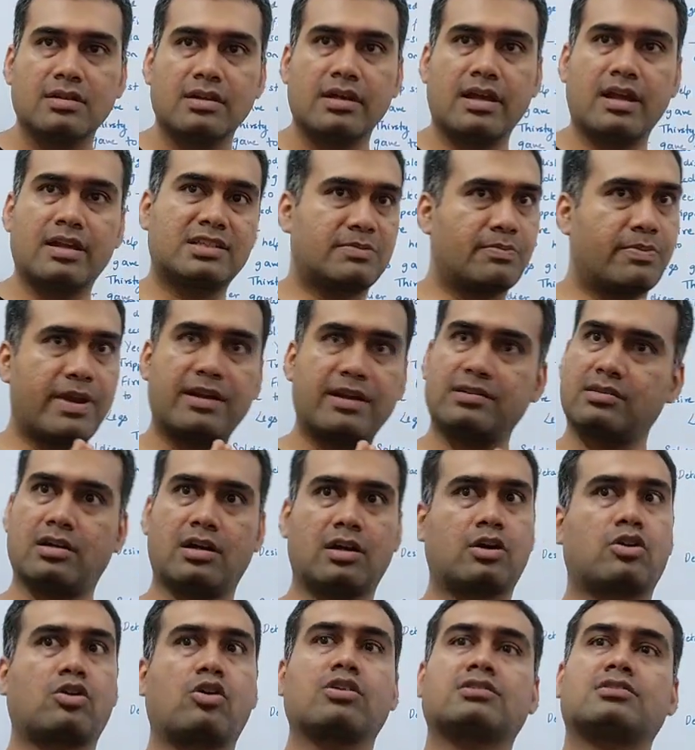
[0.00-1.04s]
it spreads
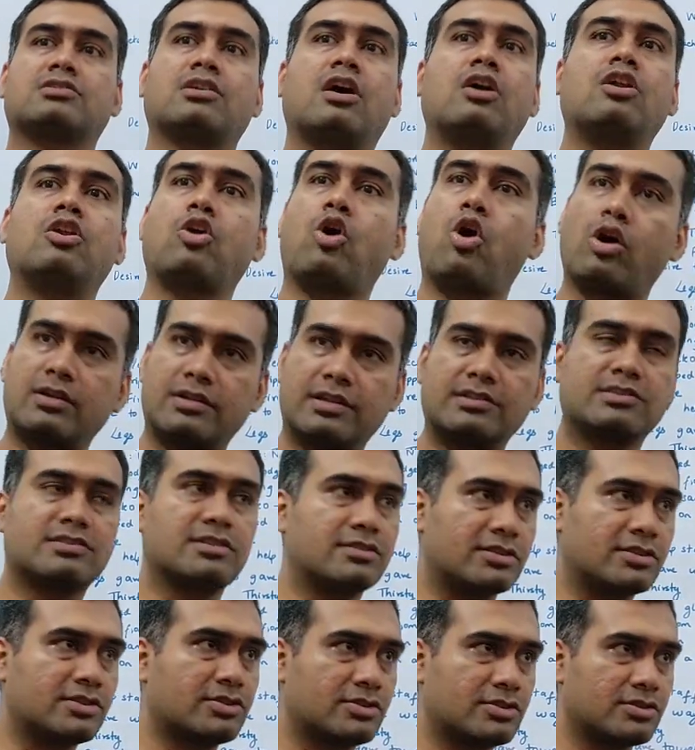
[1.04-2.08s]
across a long
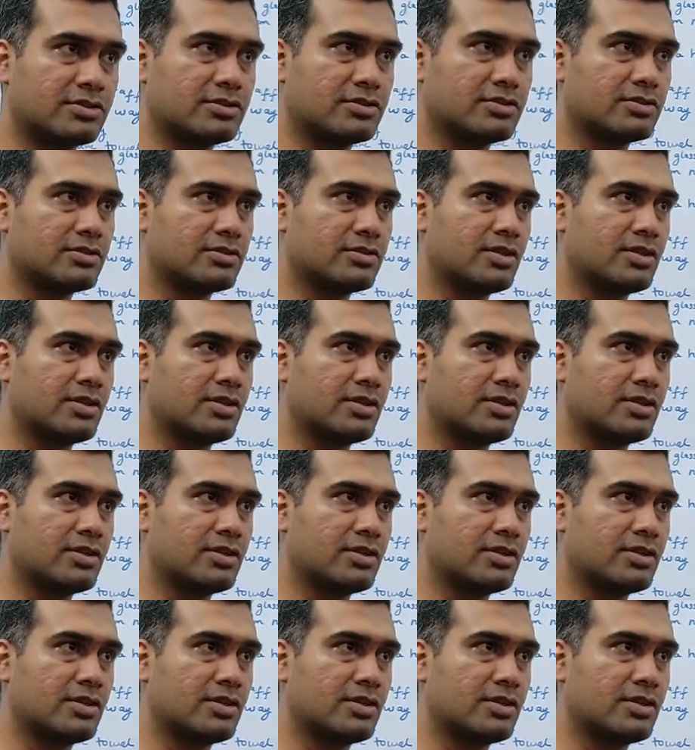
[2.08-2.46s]
distance.